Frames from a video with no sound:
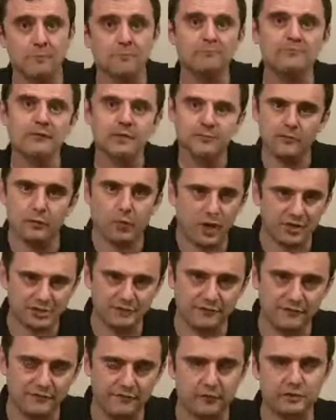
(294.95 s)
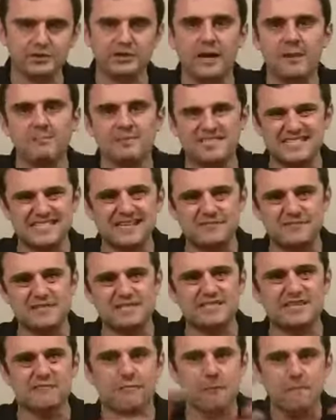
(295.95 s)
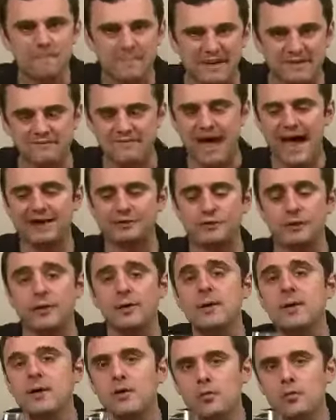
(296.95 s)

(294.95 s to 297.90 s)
If you're watching for the first time, the sniffy sniff, big factor.